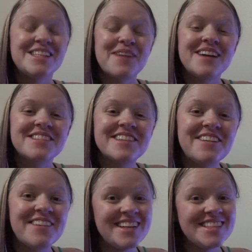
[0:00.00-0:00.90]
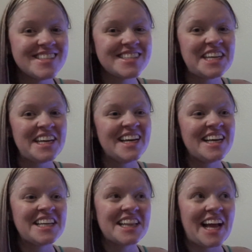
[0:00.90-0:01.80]
Especially when it's
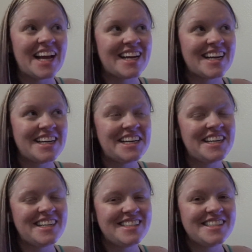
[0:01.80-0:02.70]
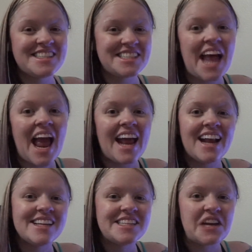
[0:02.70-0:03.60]
like
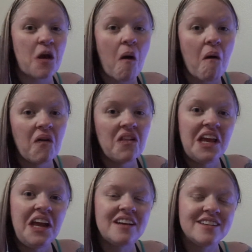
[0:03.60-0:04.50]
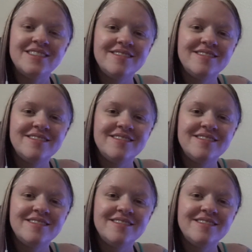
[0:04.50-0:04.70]
stained and holy and